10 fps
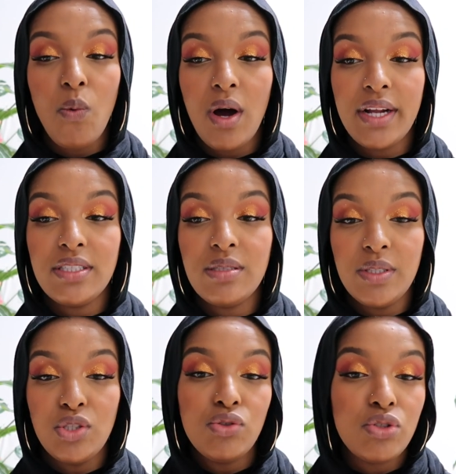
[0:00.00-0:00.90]
want it to
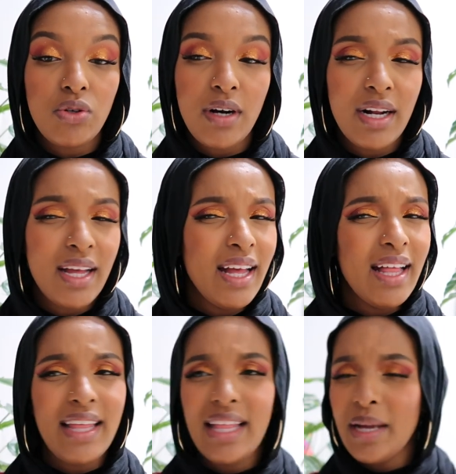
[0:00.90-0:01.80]
be too short
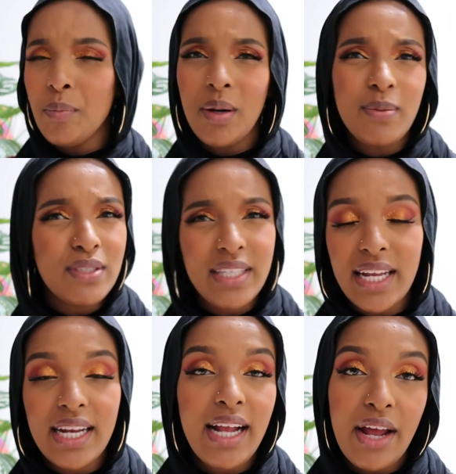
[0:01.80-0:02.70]
that like bubbles get in.